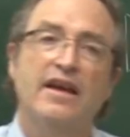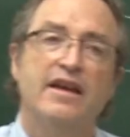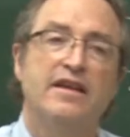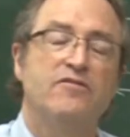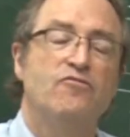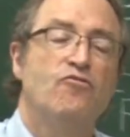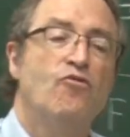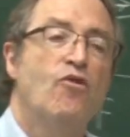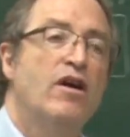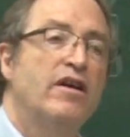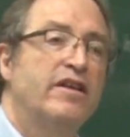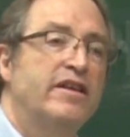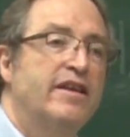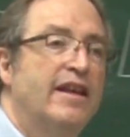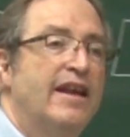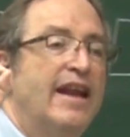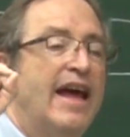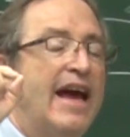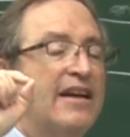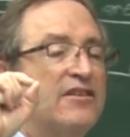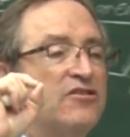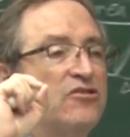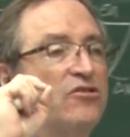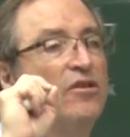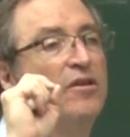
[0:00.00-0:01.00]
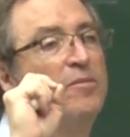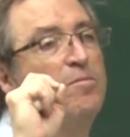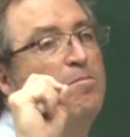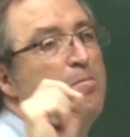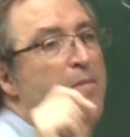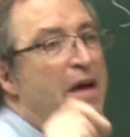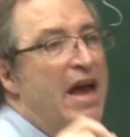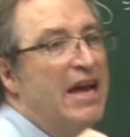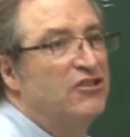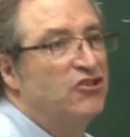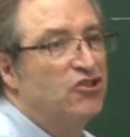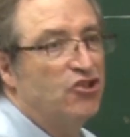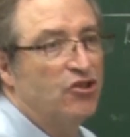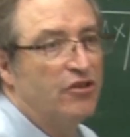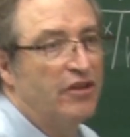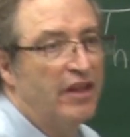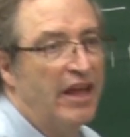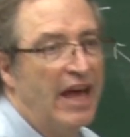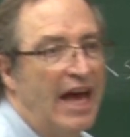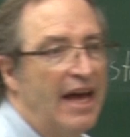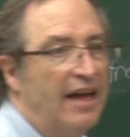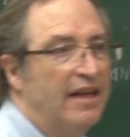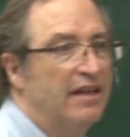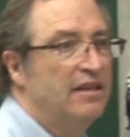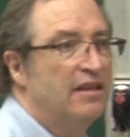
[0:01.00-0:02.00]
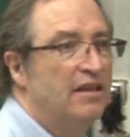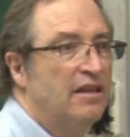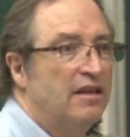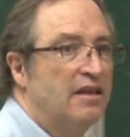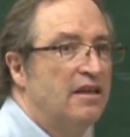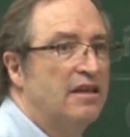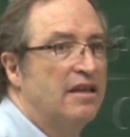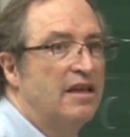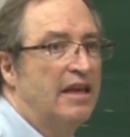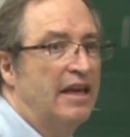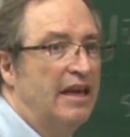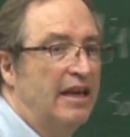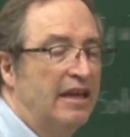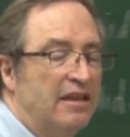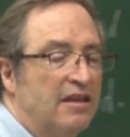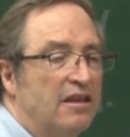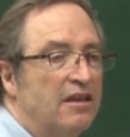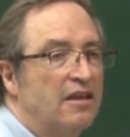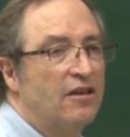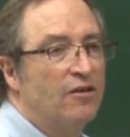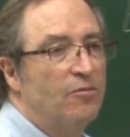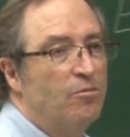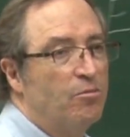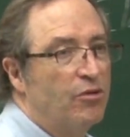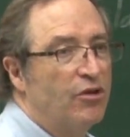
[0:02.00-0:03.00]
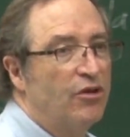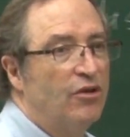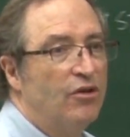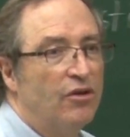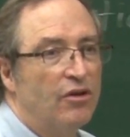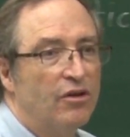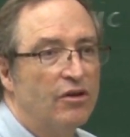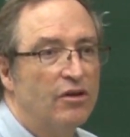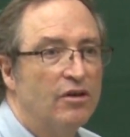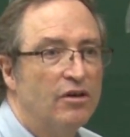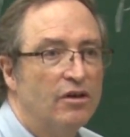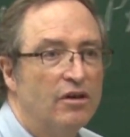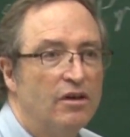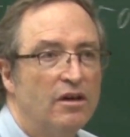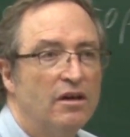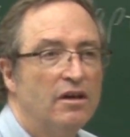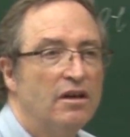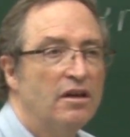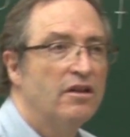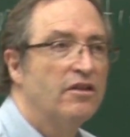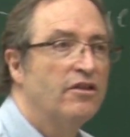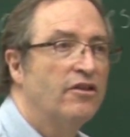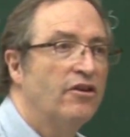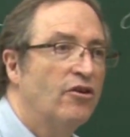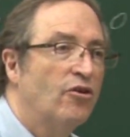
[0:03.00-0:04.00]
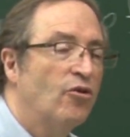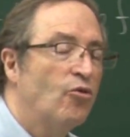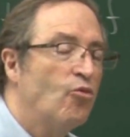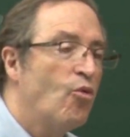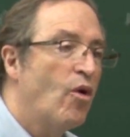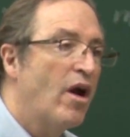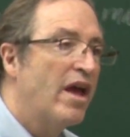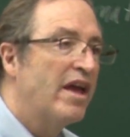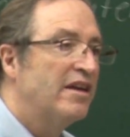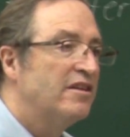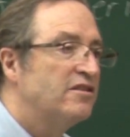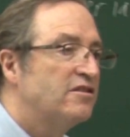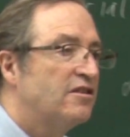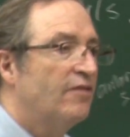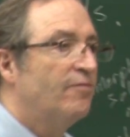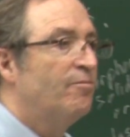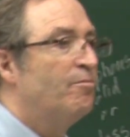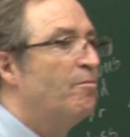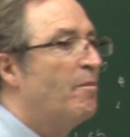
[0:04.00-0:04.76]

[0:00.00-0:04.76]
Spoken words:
And one can actually measure that in the computer. There are ways of